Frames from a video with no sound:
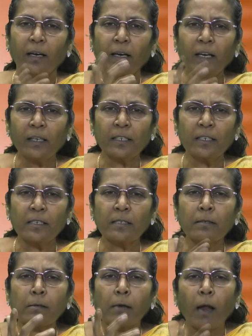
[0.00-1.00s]
It
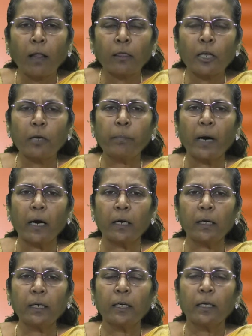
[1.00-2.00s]
is nothing
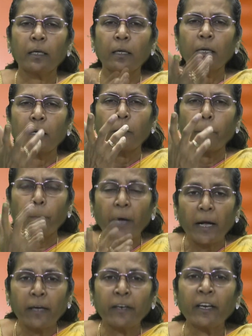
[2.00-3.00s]
but
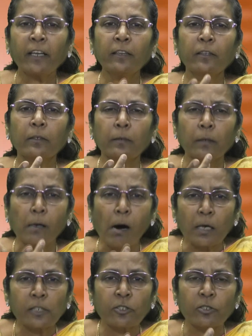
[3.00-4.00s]
bearing
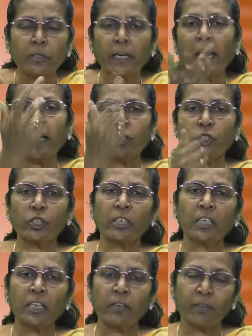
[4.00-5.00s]
God's
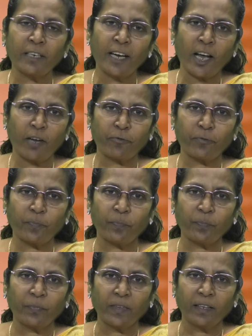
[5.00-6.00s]
nature in our life.
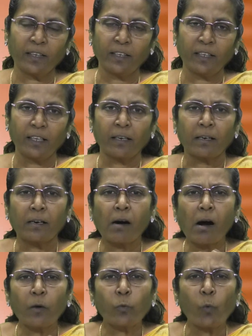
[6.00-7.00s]

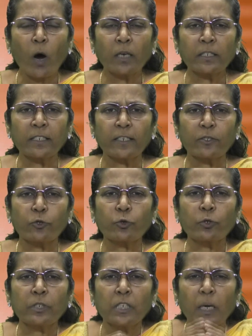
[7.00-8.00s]
God wants us
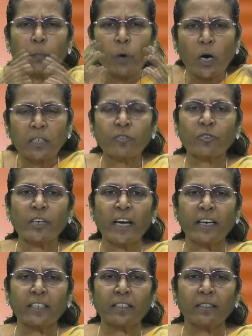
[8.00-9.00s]
to
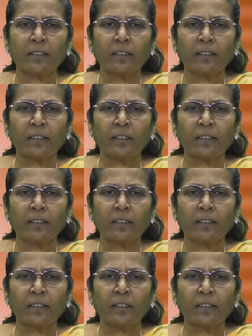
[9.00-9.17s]
demonstrate